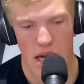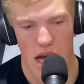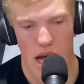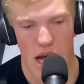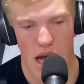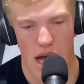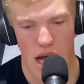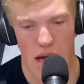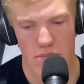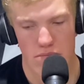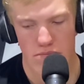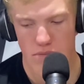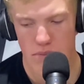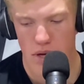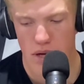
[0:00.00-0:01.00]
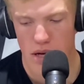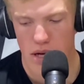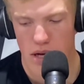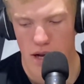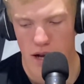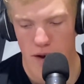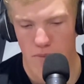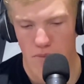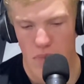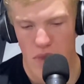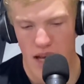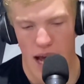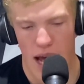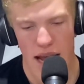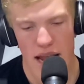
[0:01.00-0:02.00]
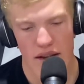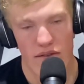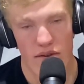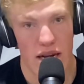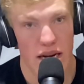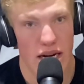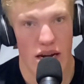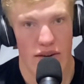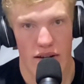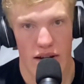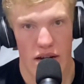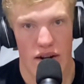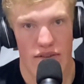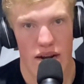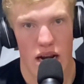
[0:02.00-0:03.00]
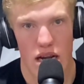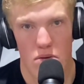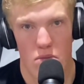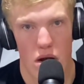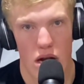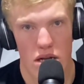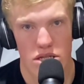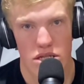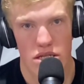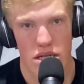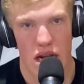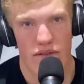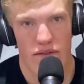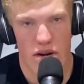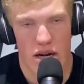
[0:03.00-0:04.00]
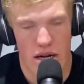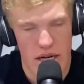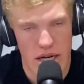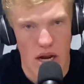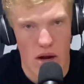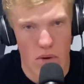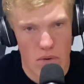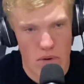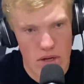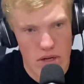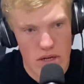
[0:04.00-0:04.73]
Um, yeah, I never, you know, never got to watch, never, you know,